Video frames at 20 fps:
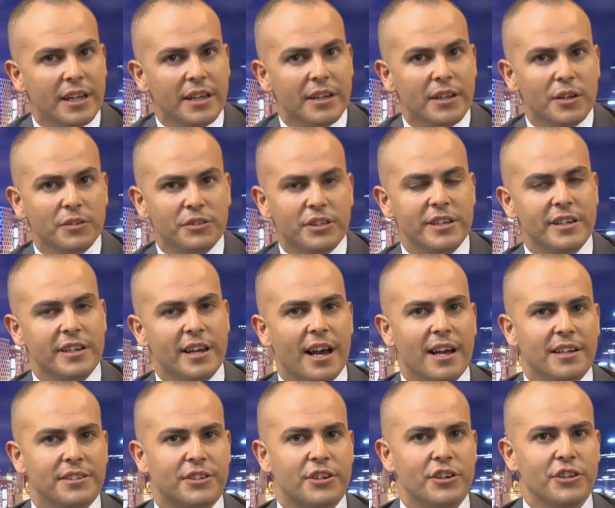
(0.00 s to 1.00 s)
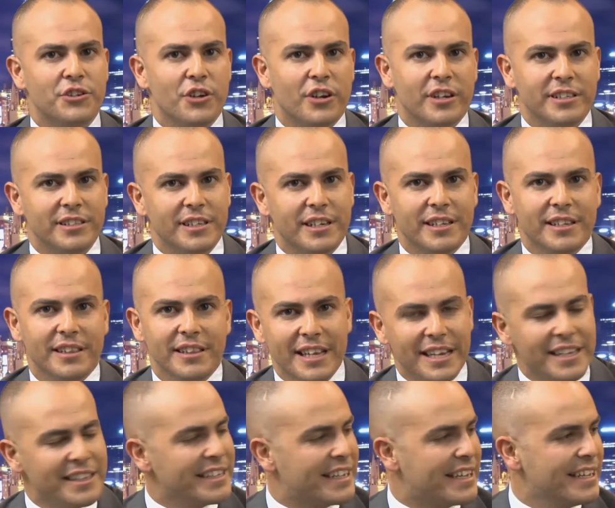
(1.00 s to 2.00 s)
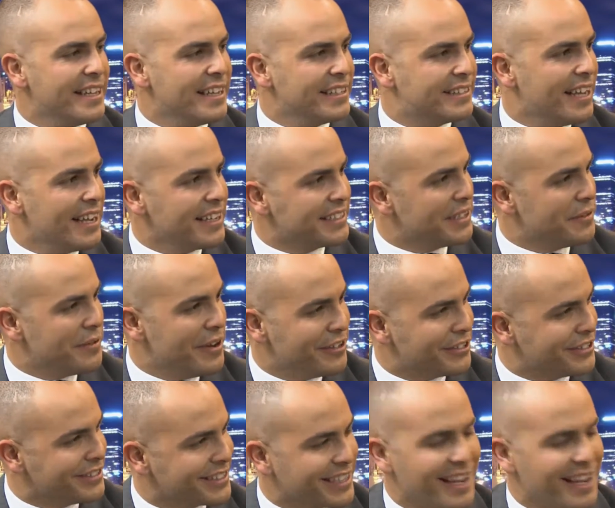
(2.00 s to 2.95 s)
I was going to ask you, Johnny, legally, can they take someone else's